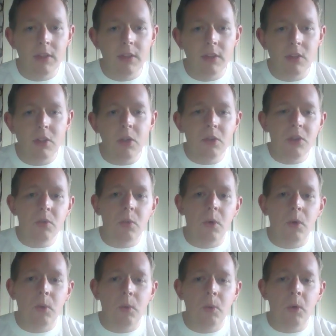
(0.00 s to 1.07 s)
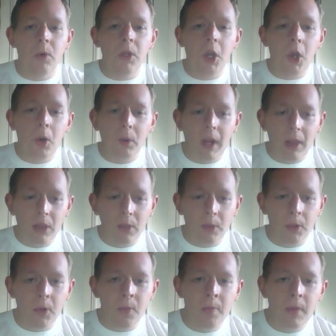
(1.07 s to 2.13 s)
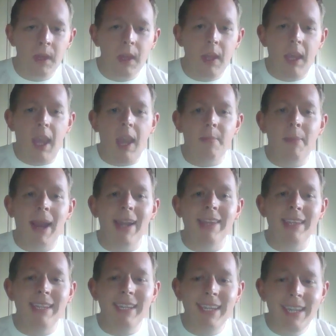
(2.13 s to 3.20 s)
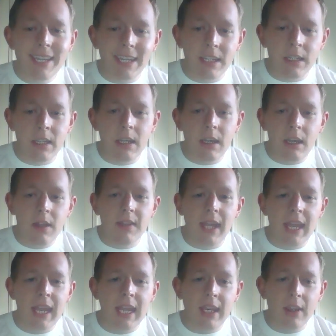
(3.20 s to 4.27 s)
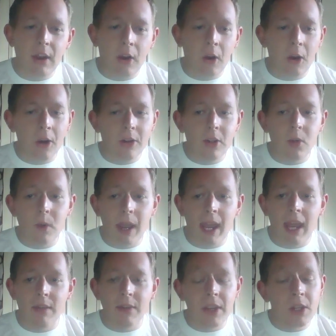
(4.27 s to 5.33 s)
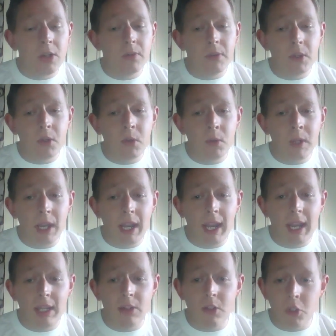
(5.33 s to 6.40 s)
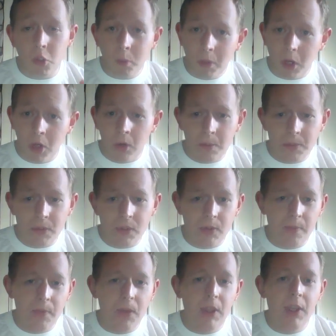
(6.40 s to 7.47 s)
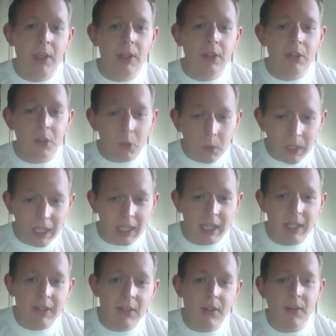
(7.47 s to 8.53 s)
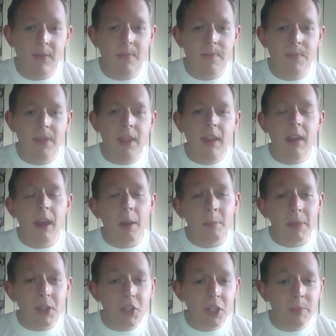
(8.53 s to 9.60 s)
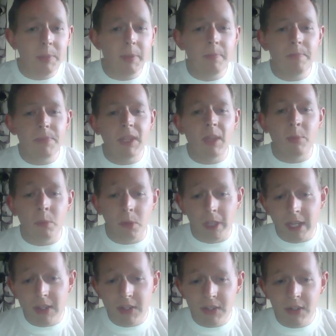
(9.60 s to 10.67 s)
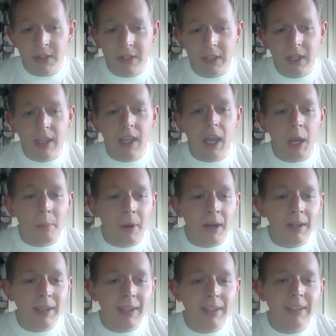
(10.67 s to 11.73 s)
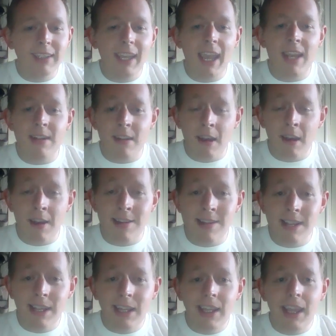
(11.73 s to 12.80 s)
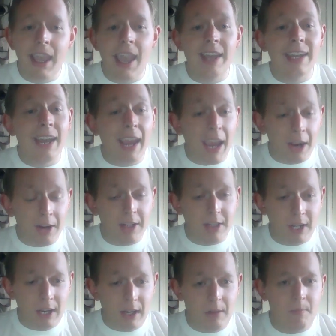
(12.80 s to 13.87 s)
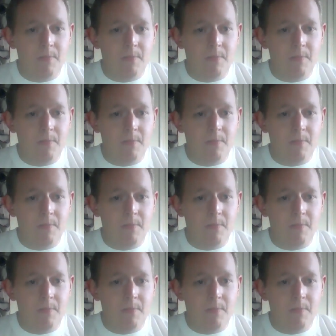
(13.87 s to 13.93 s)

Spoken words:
Students will go around the room, and by the end, they are to have interviewed 2 popes, 2 kings, a bishop, a priest, a monk, a nun, and a heretic.